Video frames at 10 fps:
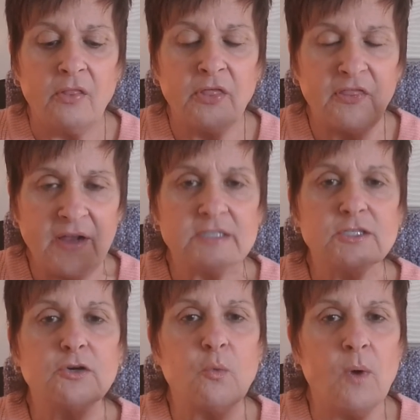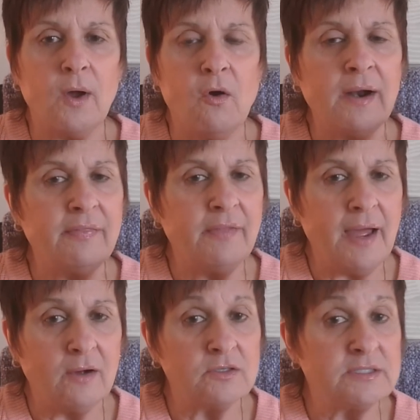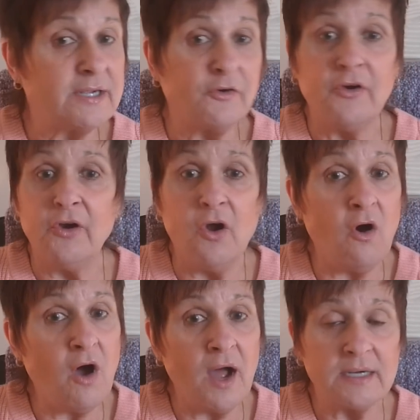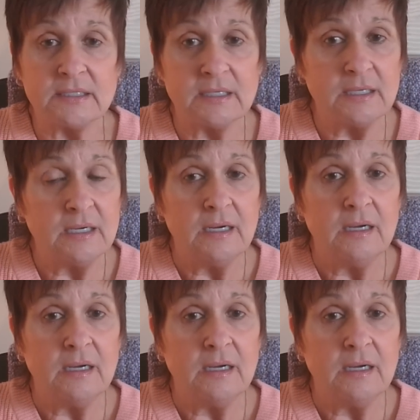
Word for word: the things that are going on in the house that are not